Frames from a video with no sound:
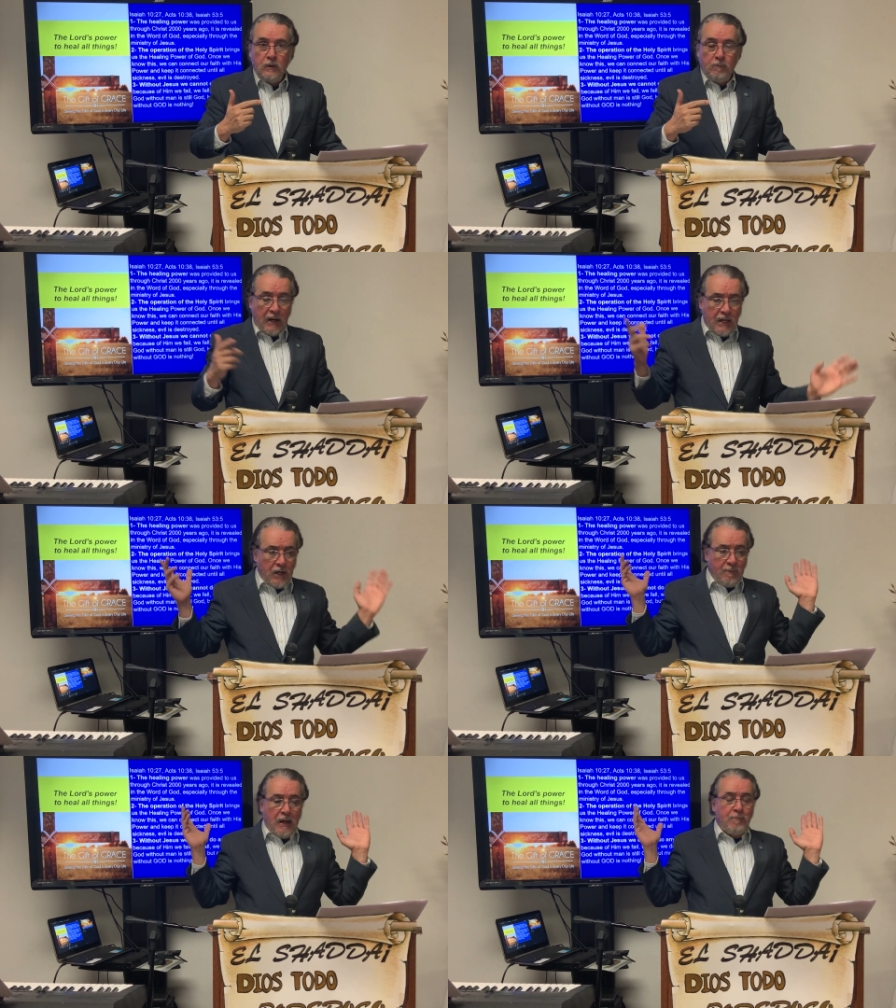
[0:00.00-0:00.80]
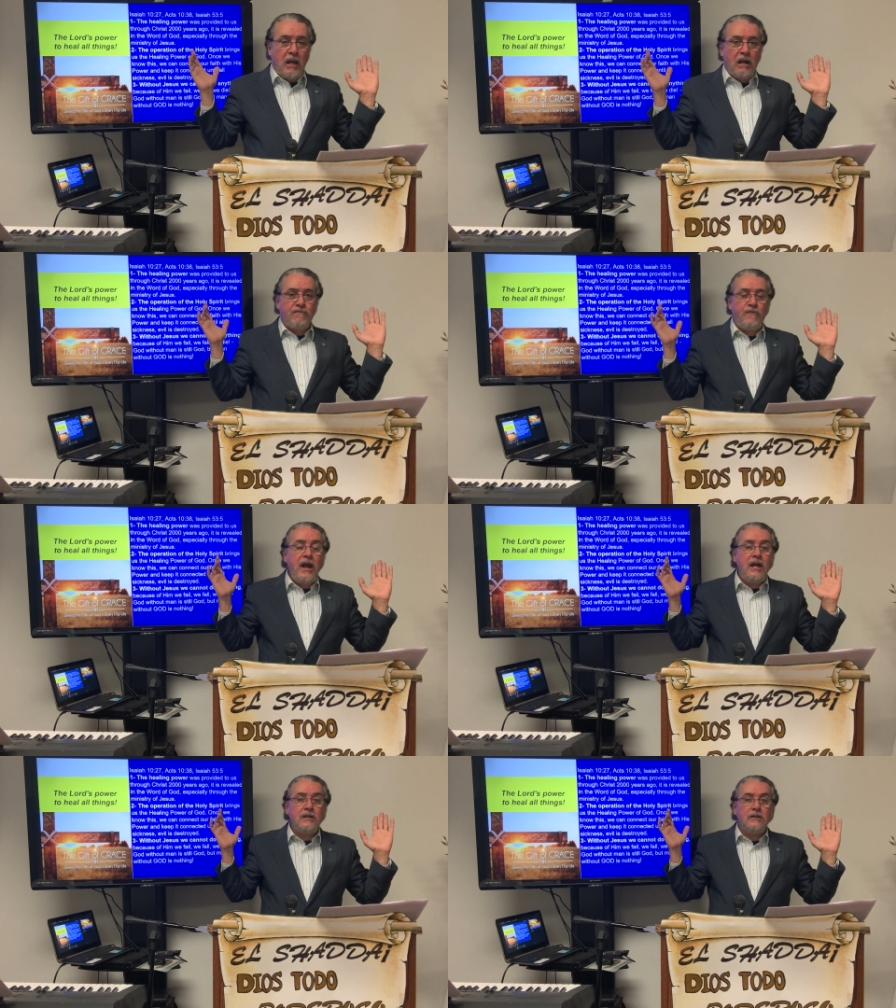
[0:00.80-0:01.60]
But I'm, I'm not
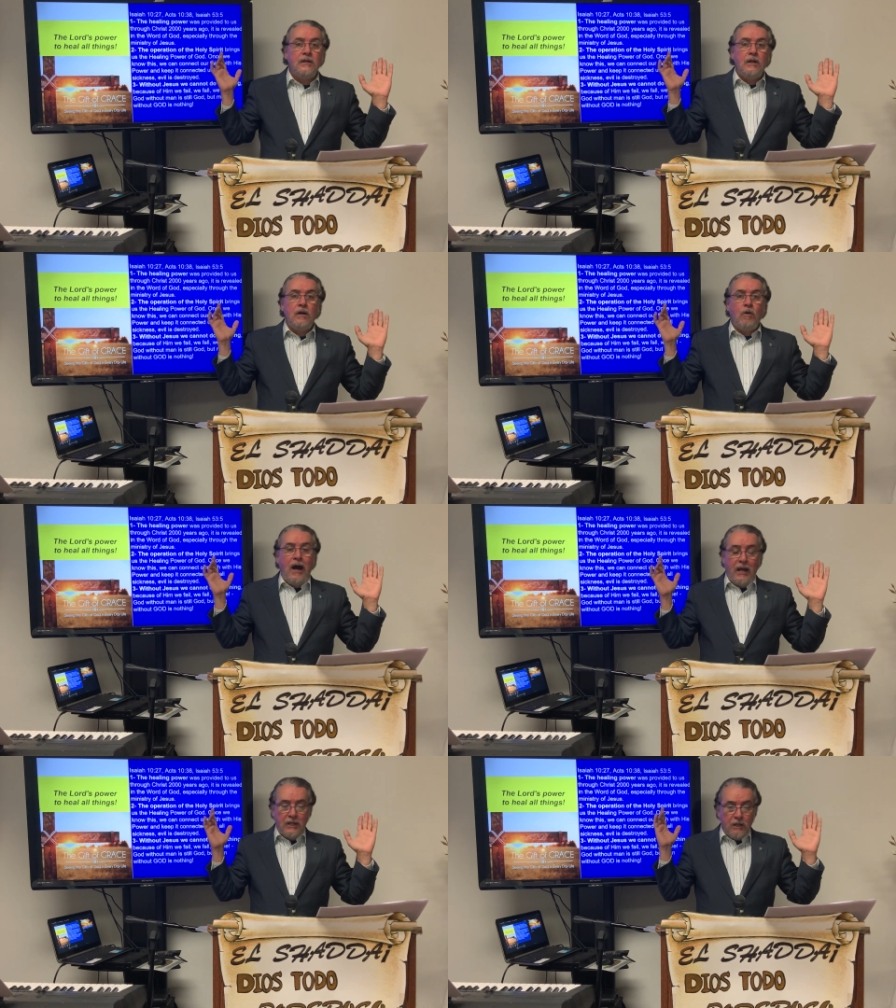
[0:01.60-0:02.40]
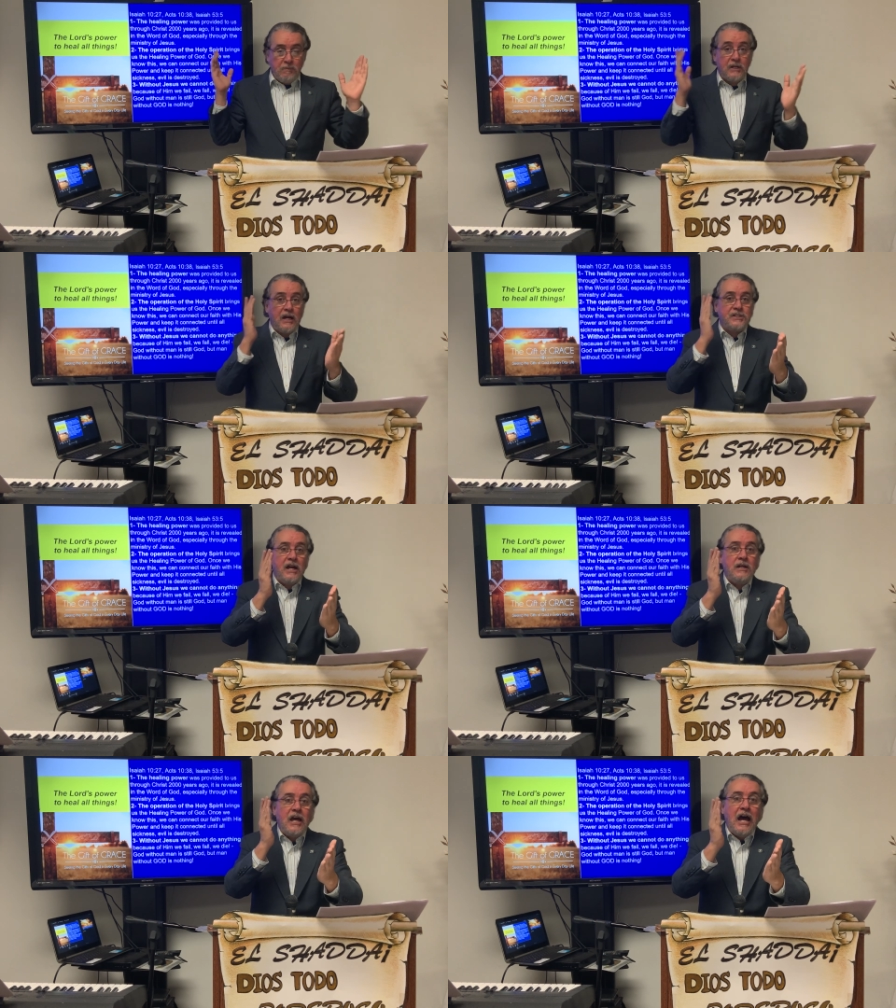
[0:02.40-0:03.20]
afraid. Why? Because
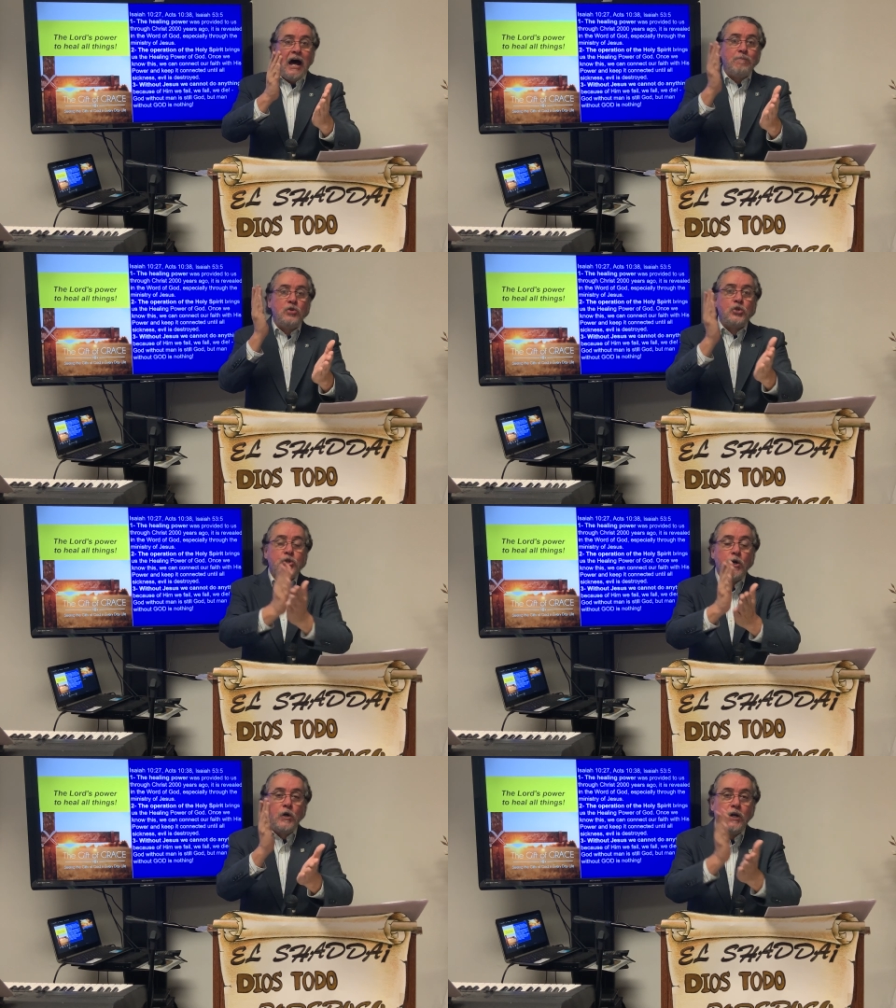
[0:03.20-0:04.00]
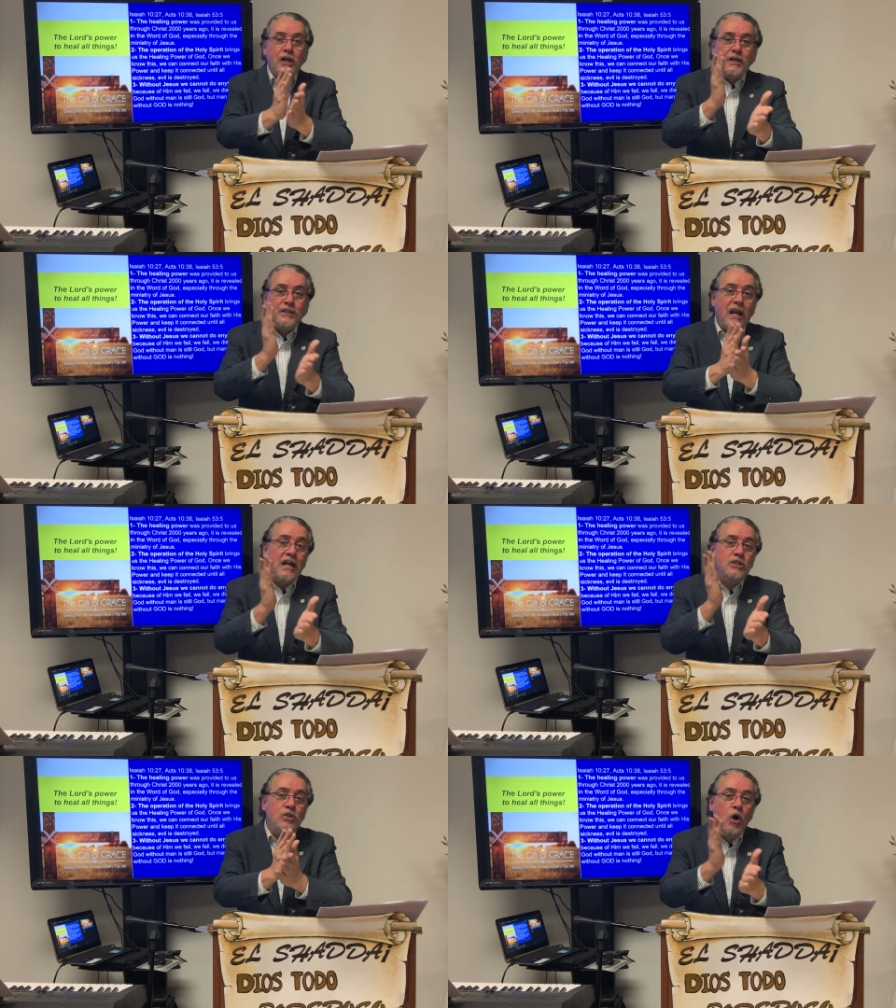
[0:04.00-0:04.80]
I, I'm sure that I
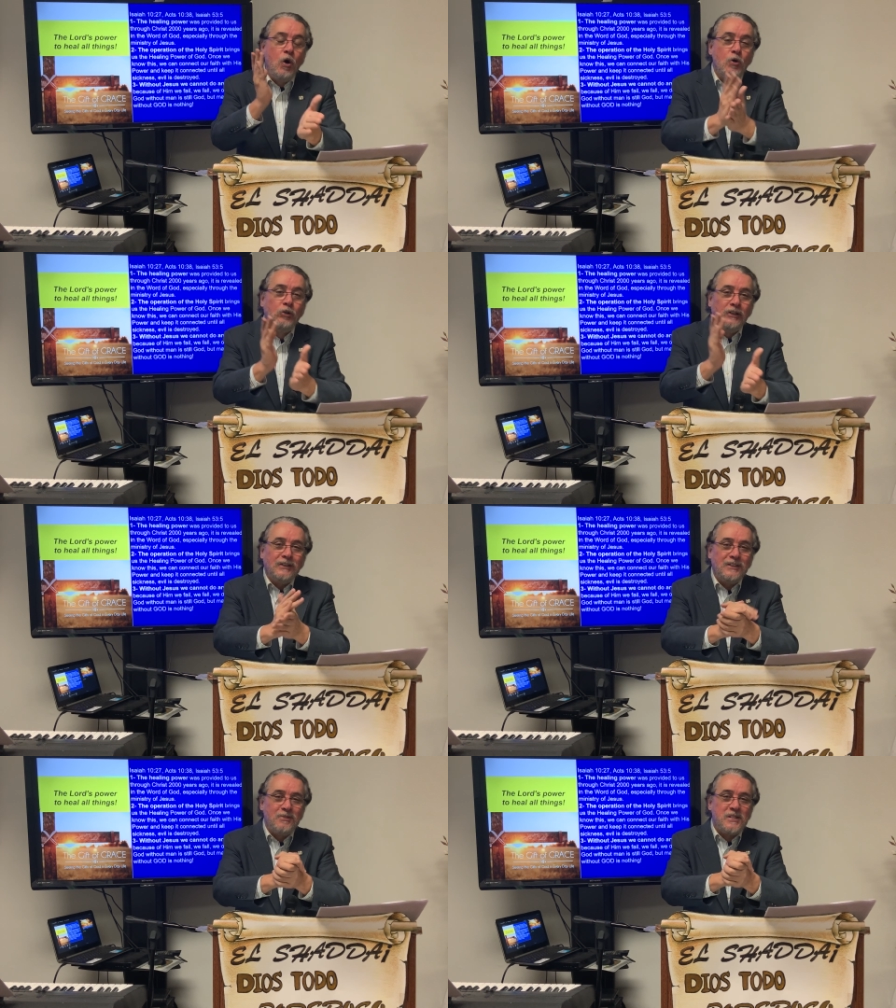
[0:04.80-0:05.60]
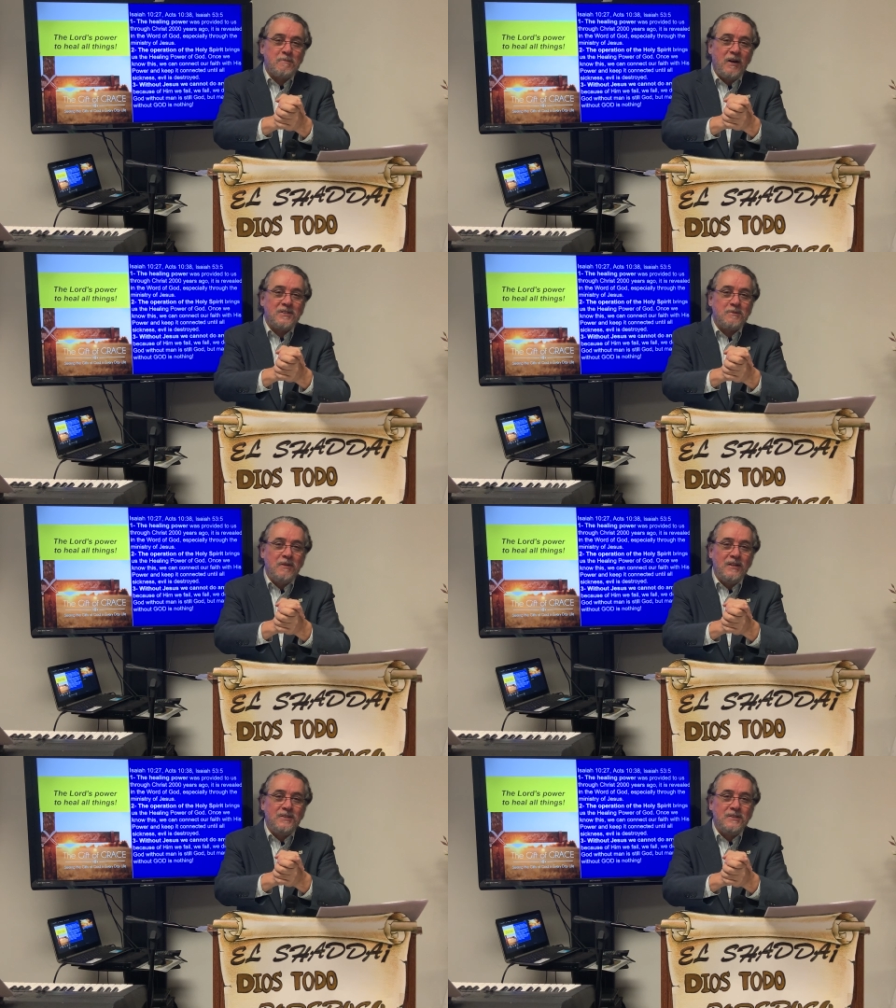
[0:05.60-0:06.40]
know the
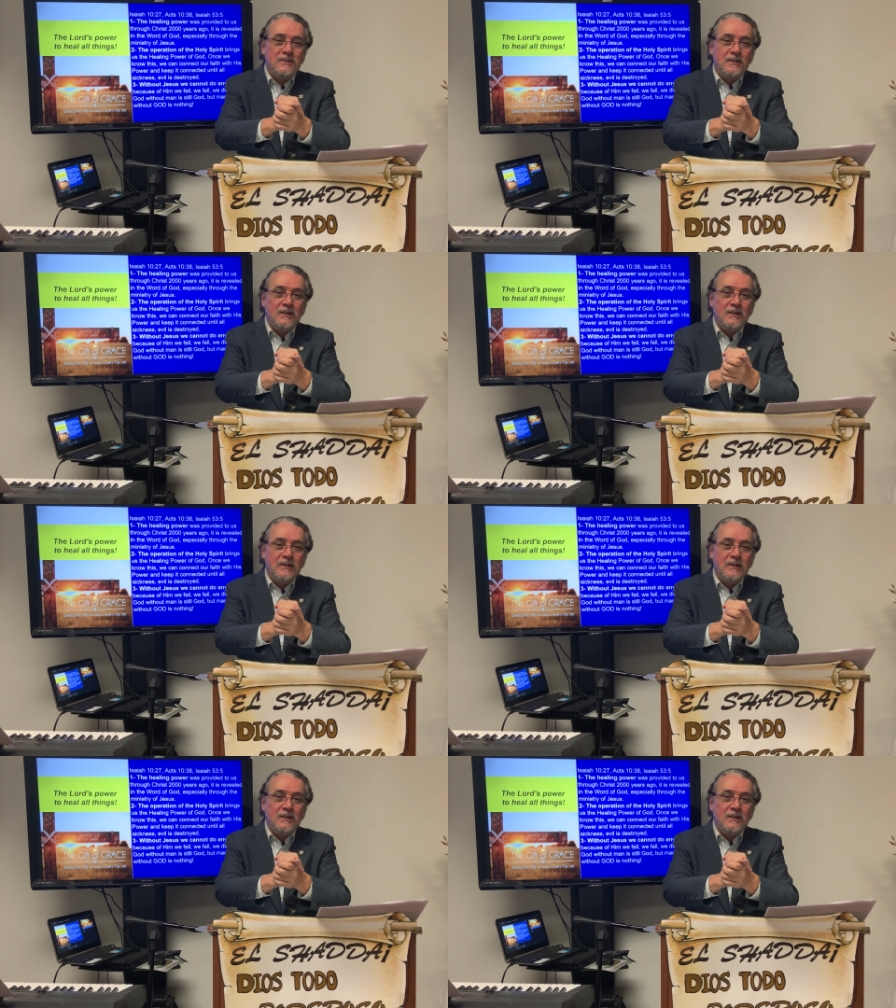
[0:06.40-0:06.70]
responsibilities.